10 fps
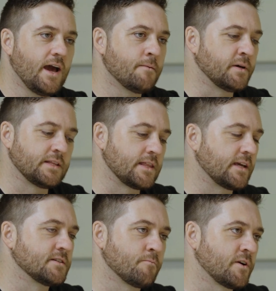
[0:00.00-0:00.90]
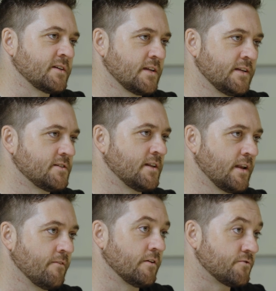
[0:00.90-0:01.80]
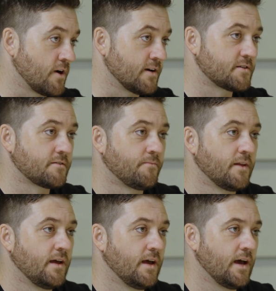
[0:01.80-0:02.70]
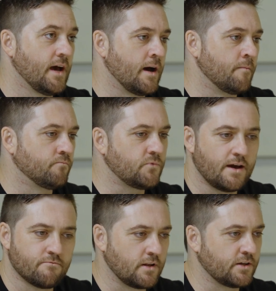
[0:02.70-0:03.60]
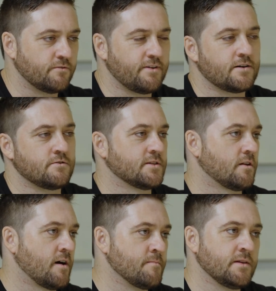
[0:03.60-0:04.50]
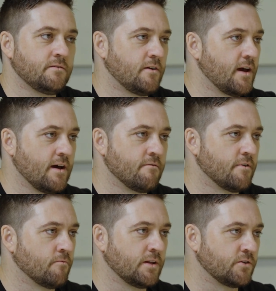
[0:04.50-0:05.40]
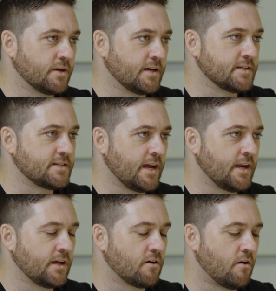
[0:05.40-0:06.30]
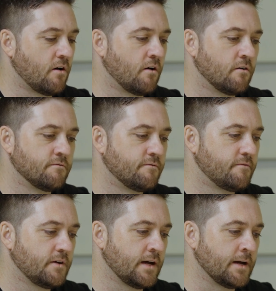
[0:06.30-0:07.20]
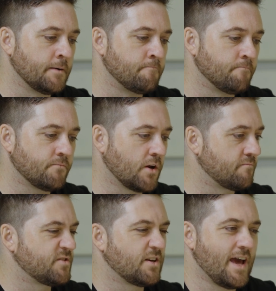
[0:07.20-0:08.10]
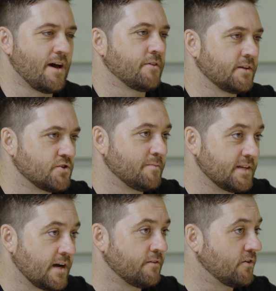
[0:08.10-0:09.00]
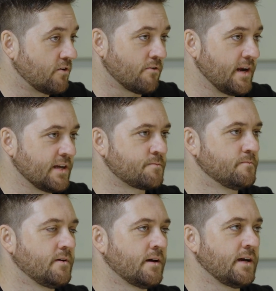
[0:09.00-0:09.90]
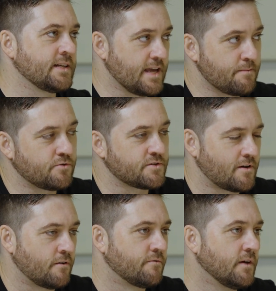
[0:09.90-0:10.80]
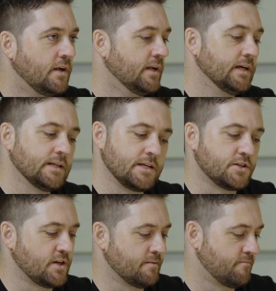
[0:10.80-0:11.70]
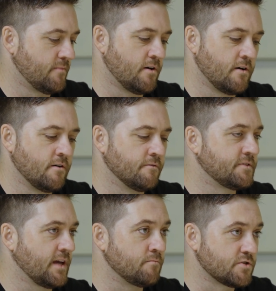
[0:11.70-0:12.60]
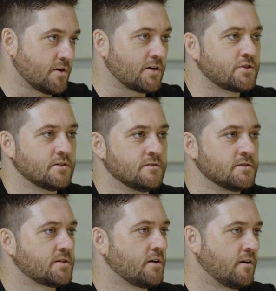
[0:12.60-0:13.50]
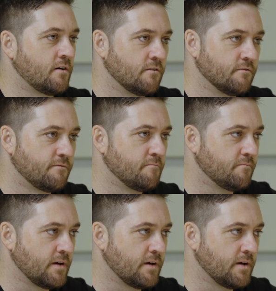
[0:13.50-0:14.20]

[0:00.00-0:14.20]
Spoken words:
but the thing is, it brings an instant level of trust. You have really good values alignment. You have a really good understanding of, sort of how things should be done. You've got great examples of leadership, of team structures, of